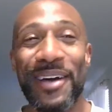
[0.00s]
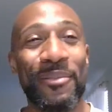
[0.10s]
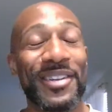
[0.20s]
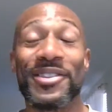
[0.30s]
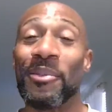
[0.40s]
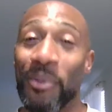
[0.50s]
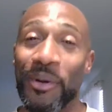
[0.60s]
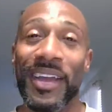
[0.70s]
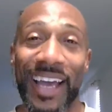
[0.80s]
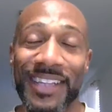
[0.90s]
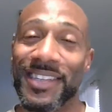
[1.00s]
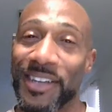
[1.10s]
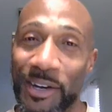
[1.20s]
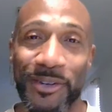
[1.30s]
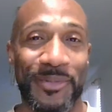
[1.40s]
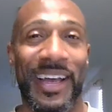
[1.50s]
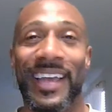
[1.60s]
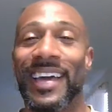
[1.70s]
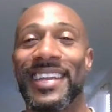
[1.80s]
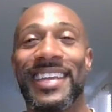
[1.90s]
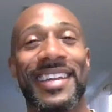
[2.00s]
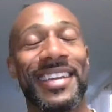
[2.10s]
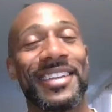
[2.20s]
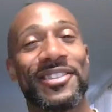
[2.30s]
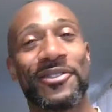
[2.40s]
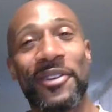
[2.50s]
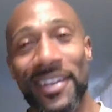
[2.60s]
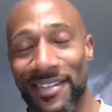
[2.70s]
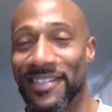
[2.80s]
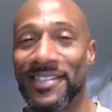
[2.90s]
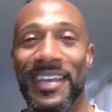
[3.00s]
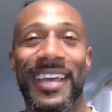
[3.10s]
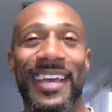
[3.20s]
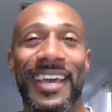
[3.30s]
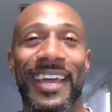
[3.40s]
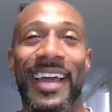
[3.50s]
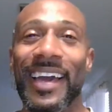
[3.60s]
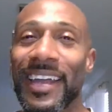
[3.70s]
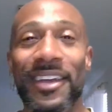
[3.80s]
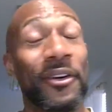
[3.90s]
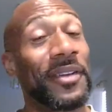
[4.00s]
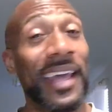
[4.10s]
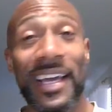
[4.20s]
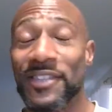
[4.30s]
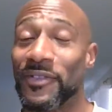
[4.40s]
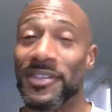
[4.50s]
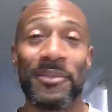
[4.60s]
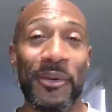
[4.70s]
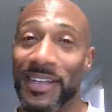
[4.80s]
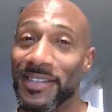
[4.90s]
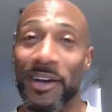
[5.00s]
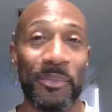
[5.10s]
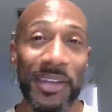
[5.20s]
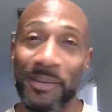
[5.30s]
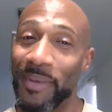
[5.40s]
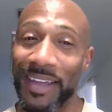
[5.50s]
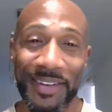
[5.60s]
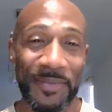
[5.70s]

But your boy got to go. I got to get in these streets, and I got to go dash for some more XRP, man.